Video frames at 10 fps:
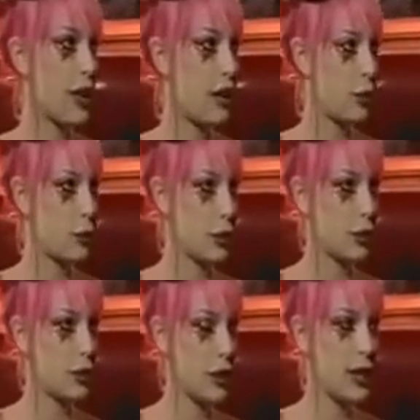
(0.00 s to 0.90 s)
that we're
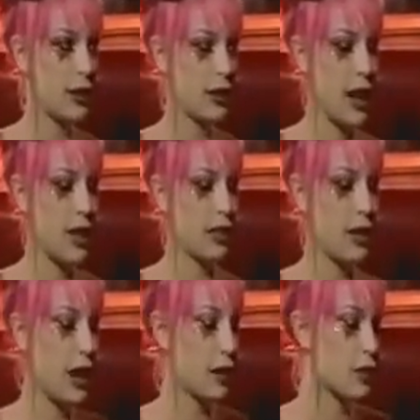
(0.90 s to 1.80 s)
creating, and
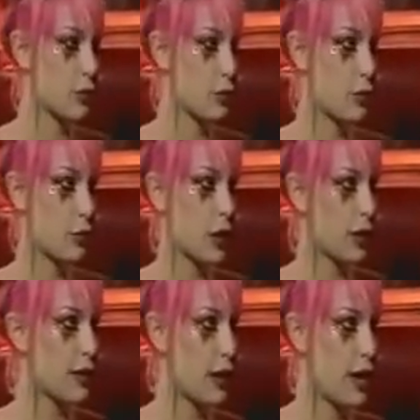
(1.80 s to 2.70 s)
that's where
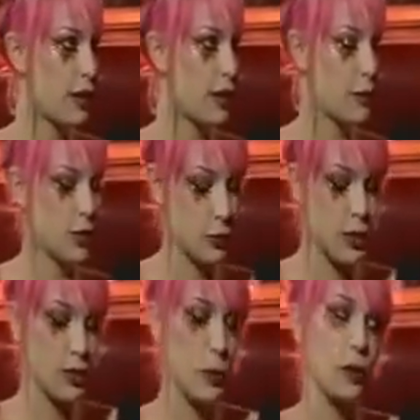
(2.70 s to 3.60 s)
it's at. I'm just
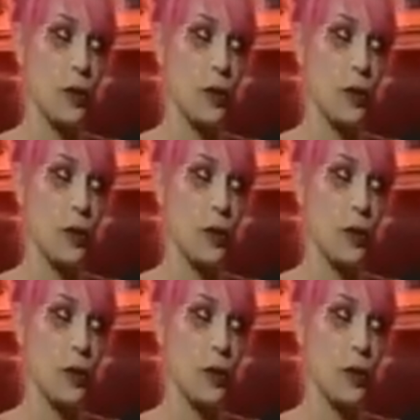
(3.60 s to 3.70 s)
one small